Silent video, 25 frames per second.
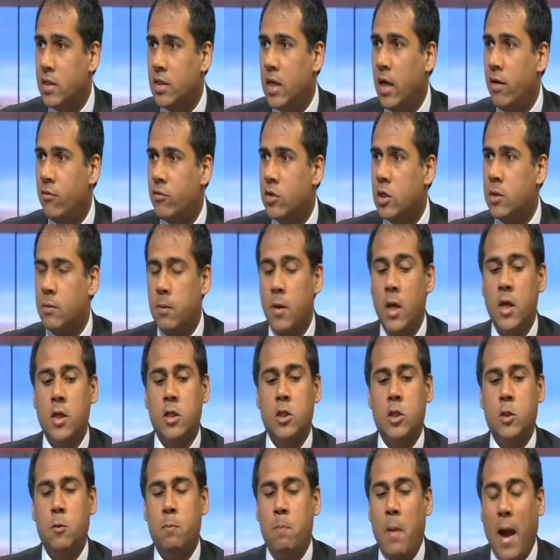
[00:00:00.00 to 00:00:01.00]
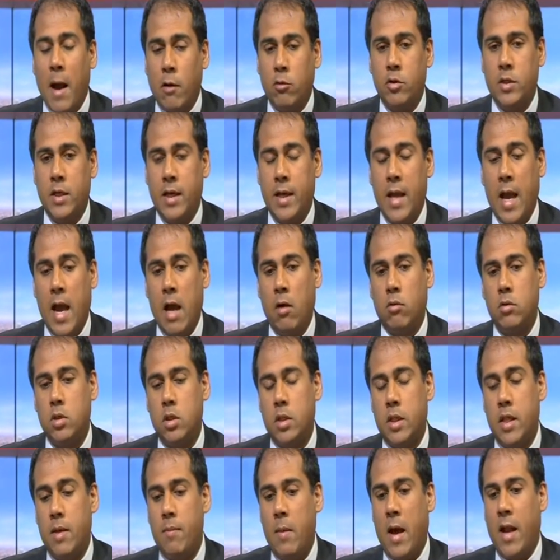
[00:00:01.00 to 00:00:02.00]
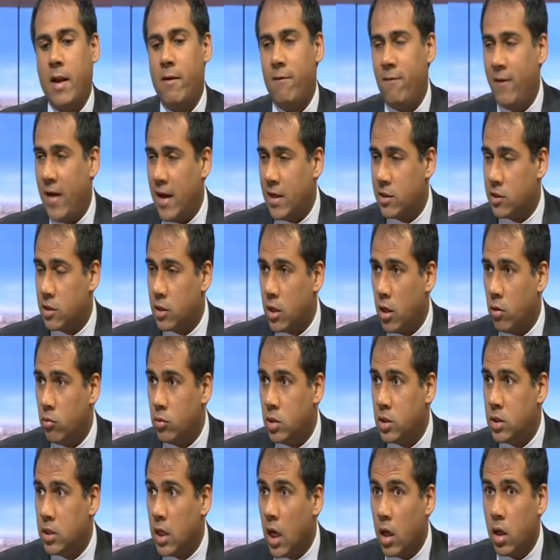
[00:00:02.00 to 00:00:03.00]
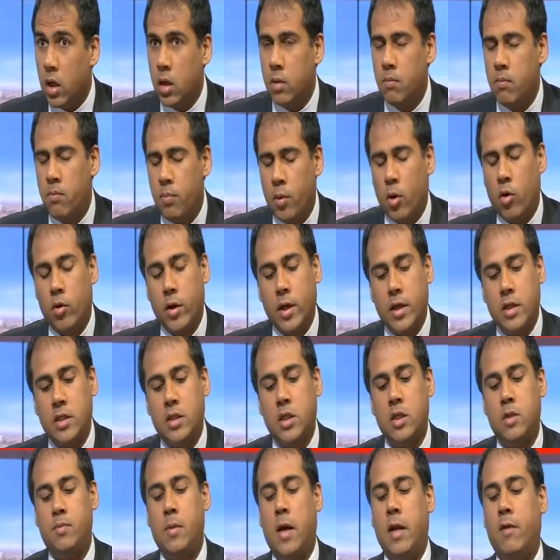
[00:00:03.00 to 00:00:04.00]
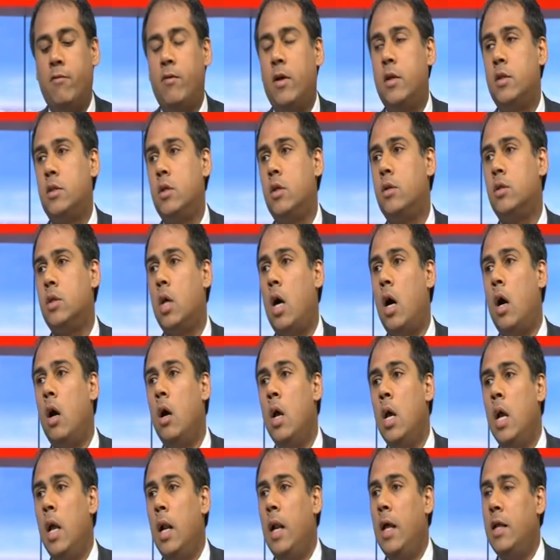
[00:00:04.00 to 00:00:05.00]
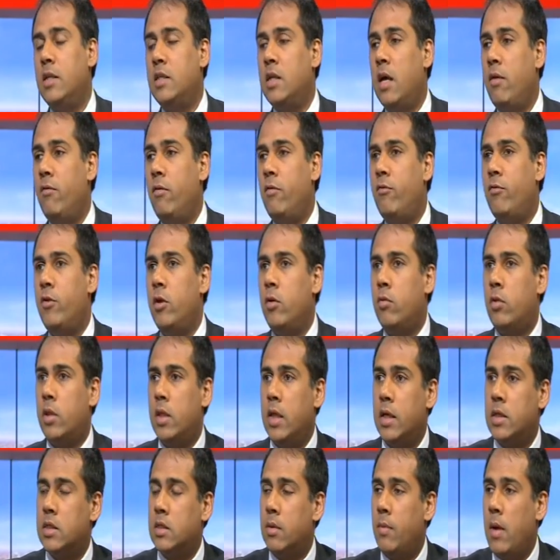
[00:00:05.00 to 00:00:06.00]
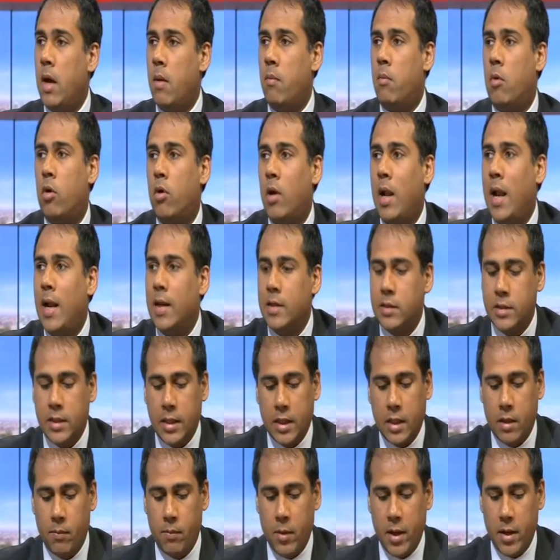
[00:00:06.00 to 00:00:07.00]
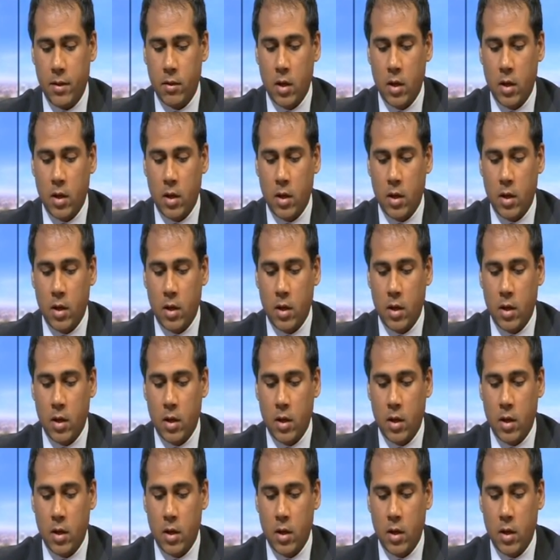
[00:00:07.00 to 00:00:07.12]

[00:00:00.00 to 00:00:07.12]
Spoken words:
Instead of just spouting out the manifesto, dull and boring as these manifestos are, let's have a few things about morality and a